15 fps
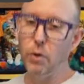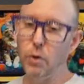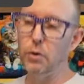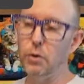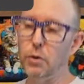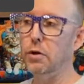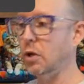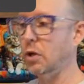
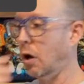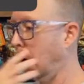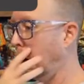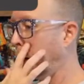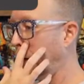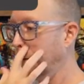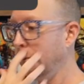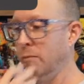owners
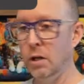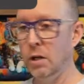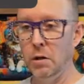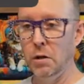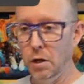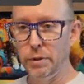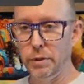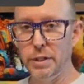are
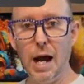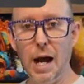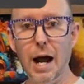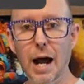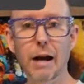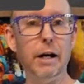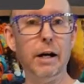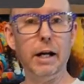
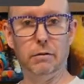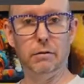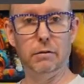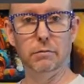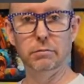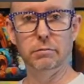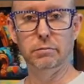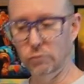retiring,
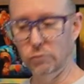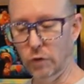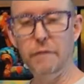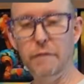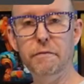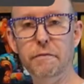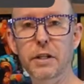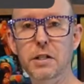
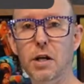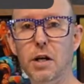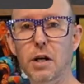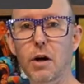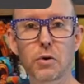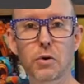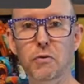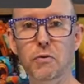rightfully
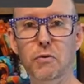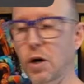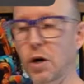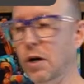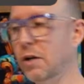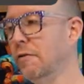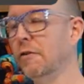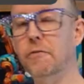so. You've
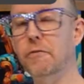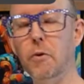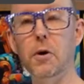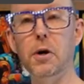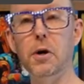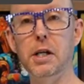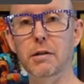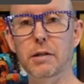worked for
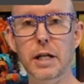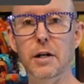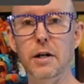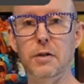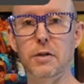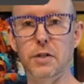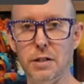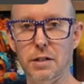40
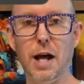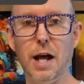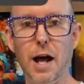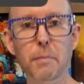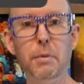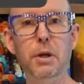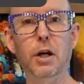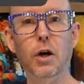years. It's
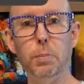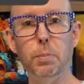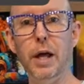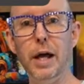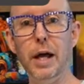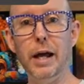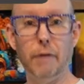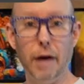time to go
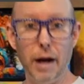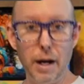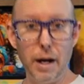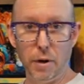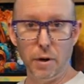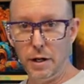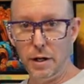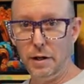play, right,
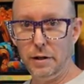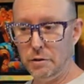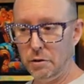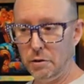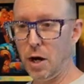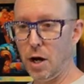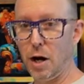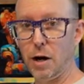Brenda? You know what
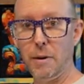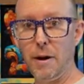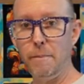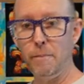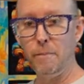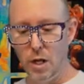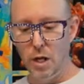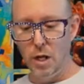I'm talking about?
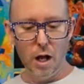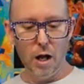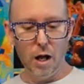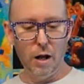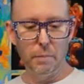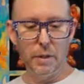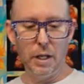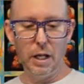
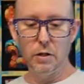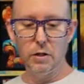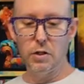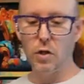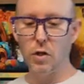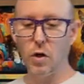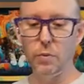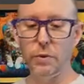And
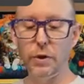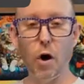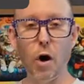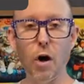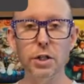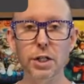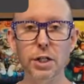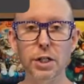so there
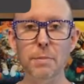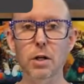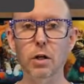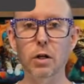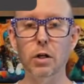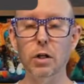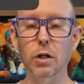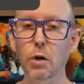are shops that are
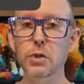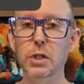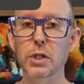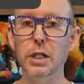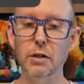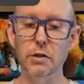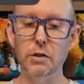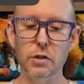
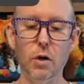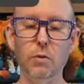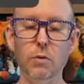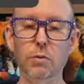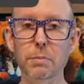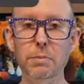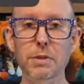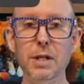closing. And so
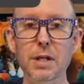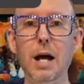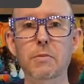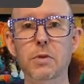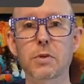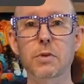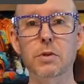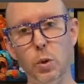
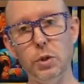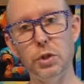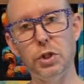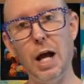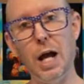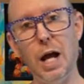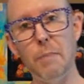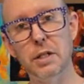sometimes quilt
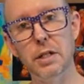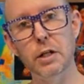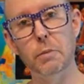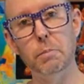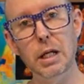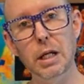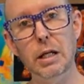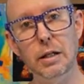shops near
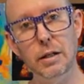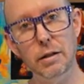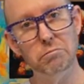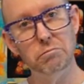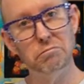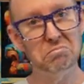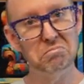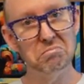me
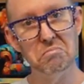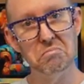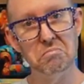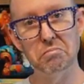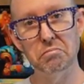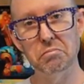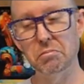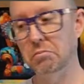
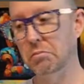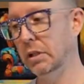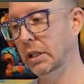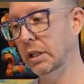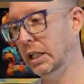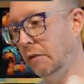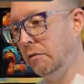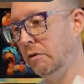
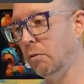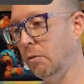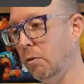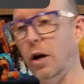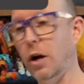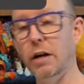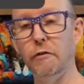give you the wrong